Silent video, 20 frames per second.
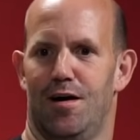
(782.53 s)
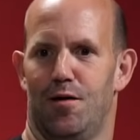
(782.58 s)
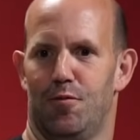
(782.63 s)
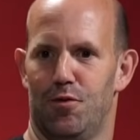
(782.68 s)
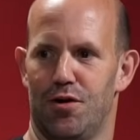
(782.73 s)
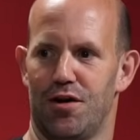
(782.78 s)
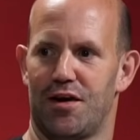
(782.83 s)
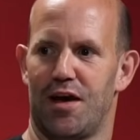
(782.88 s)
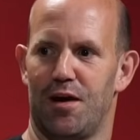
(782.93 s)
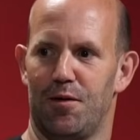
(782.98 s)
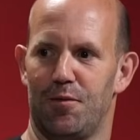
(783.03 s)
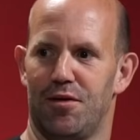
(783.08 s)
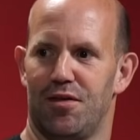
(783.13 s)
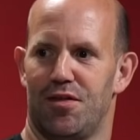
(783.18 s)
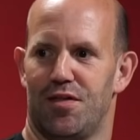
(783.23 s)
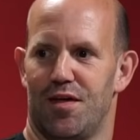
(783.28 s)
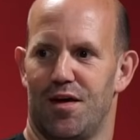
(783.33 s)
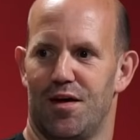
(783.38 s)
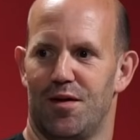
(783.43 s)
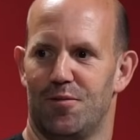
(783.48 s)
working with
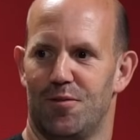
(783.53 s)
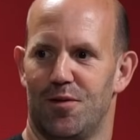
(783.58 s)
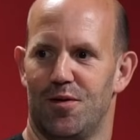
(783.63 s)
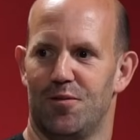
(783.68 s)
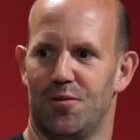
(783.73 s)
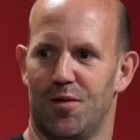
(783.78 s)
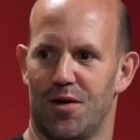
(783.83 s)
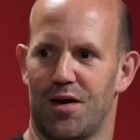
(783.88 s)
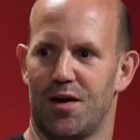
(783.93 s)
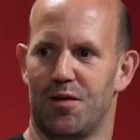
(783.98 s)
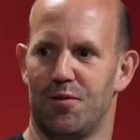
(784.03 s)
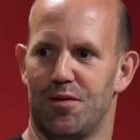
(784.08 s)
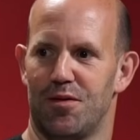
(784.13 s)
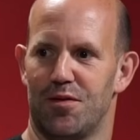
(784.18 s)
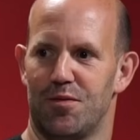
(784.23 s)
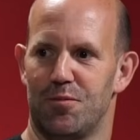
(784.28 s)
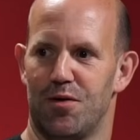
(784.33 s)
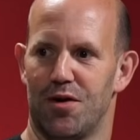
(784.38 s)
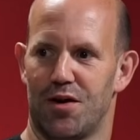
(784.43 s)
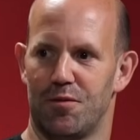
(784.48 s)
Pi
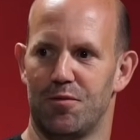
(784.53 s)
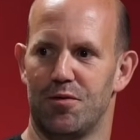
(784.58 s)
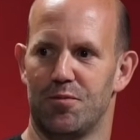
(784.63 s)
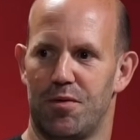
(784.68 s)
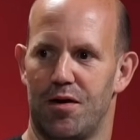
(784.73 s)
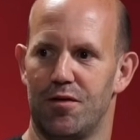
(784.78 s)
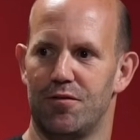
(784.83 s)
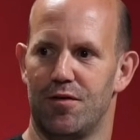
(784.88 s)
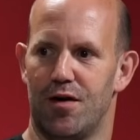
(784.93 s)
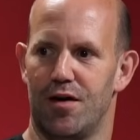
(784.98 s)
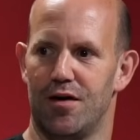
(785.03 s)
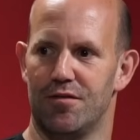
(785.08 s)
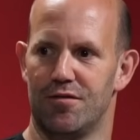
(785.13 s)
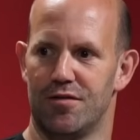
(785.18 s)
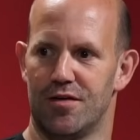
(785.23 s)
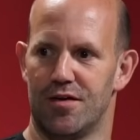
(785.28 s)
5.